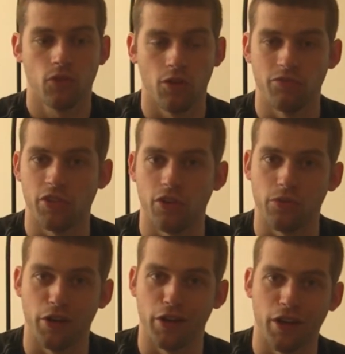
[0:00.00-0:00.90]
Hopefully you don't
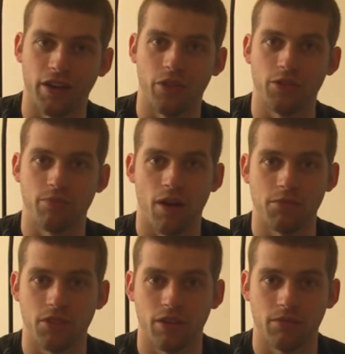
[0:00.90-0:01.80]
run into any of those
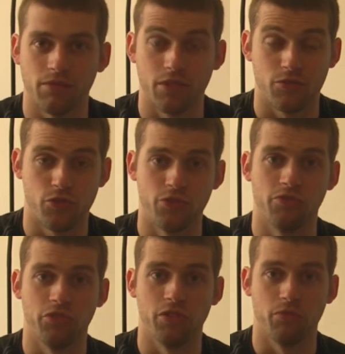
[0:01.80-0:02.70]
problems, though.
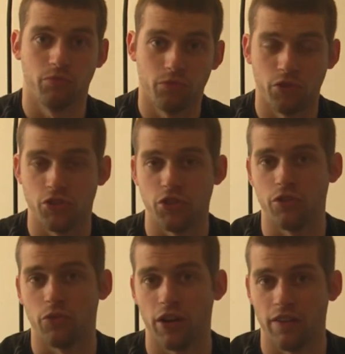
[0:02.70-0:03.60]
Truthfully, you really
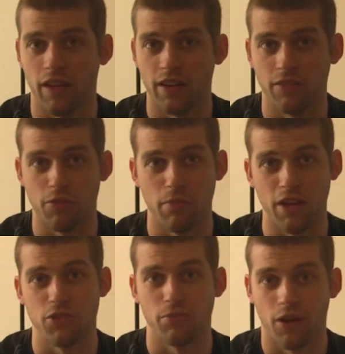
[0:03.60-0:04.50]
shouldn't run into any of the
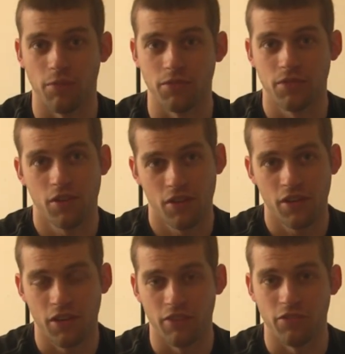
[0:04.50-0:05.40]
major problems
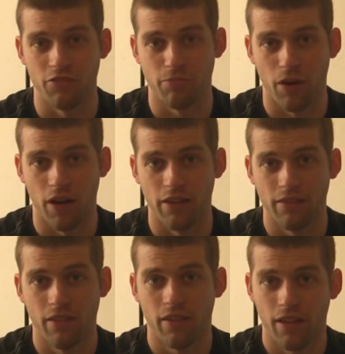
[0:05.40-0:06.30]
if you've bought
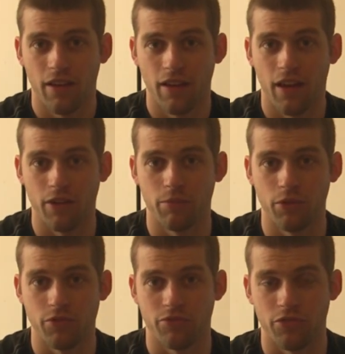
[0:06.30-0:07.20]
How to Build Your